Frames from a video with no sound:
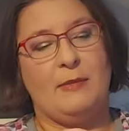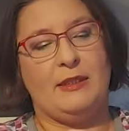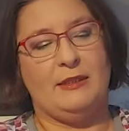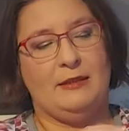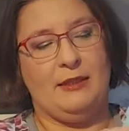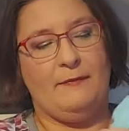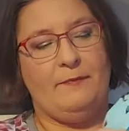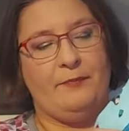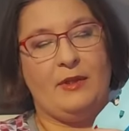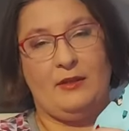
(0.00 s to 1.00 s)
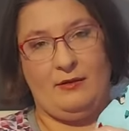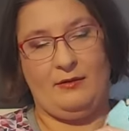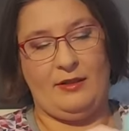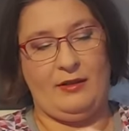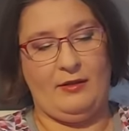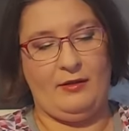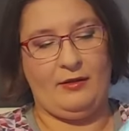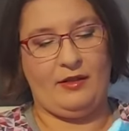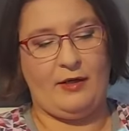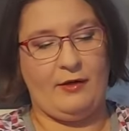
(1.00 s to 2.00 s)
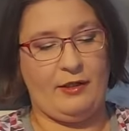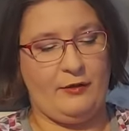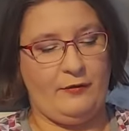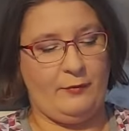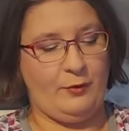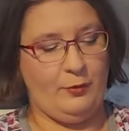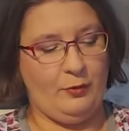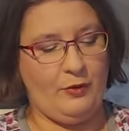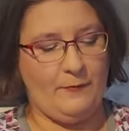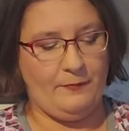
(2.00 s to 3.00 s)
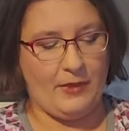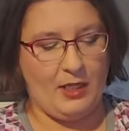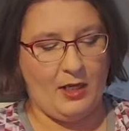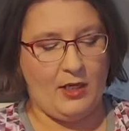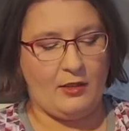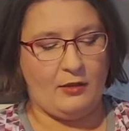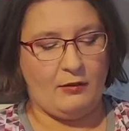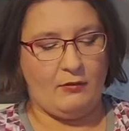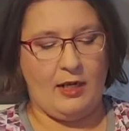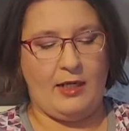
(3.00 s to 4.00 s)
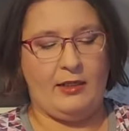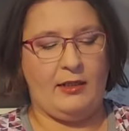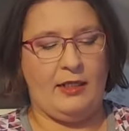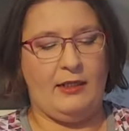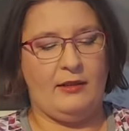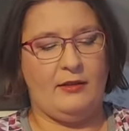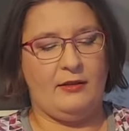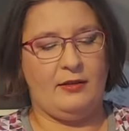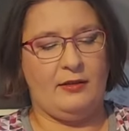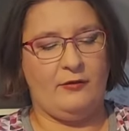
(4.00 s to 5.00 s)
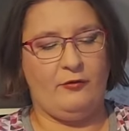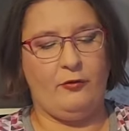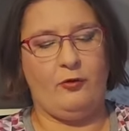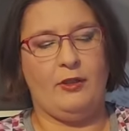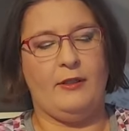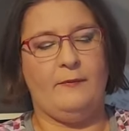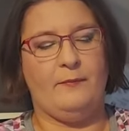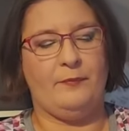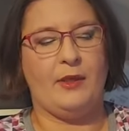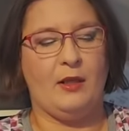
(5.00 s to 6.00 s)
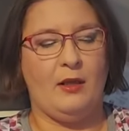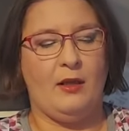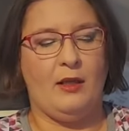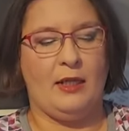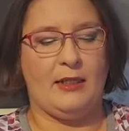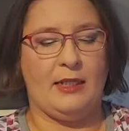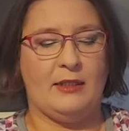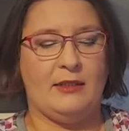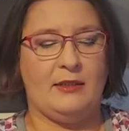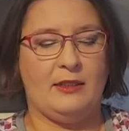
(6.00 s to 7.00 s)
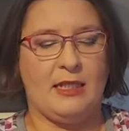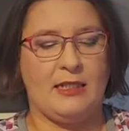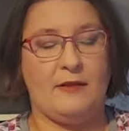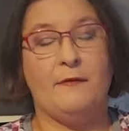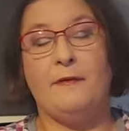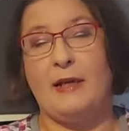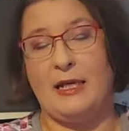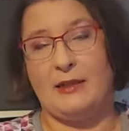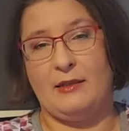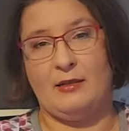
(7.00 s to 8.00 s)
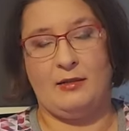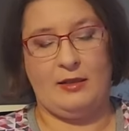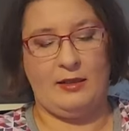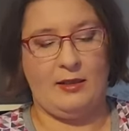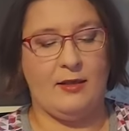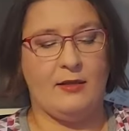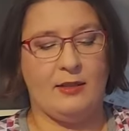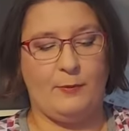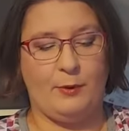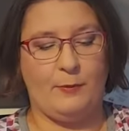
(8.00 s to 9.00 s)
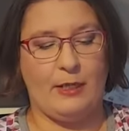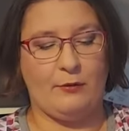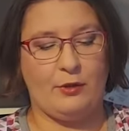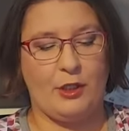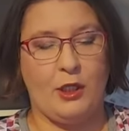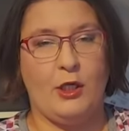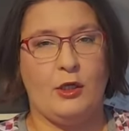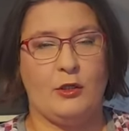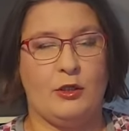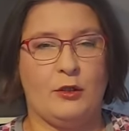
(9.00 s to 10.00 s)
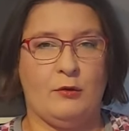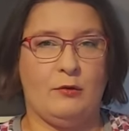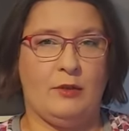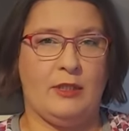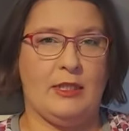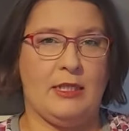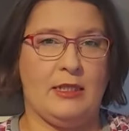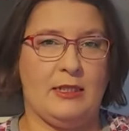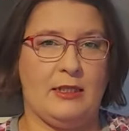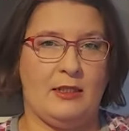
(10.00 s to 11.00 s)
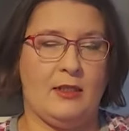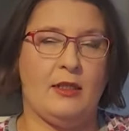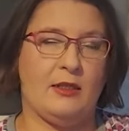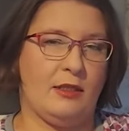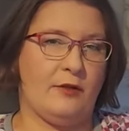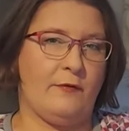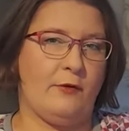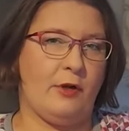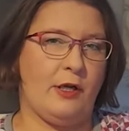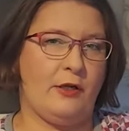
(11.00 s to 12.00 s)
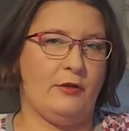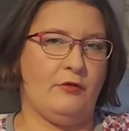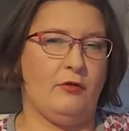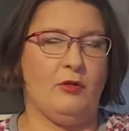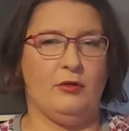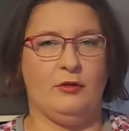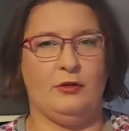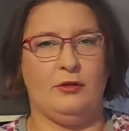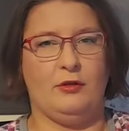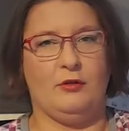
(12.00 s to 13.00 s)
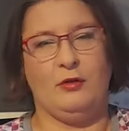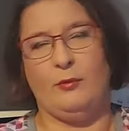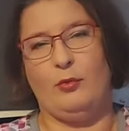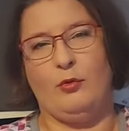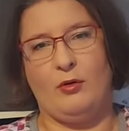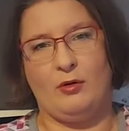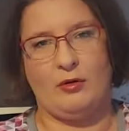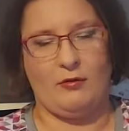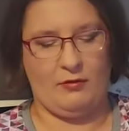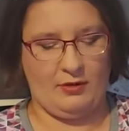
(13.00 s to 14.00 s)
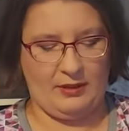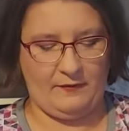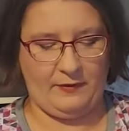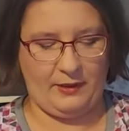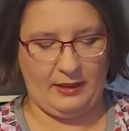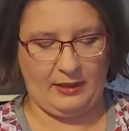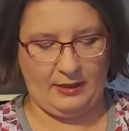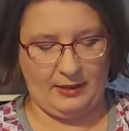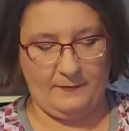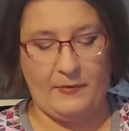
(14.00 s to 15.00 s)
Matilda, the character from the book. So I lined it fully, and I did it as a flat zipper pouch, so it's easier for her to hold it on the book or something like that.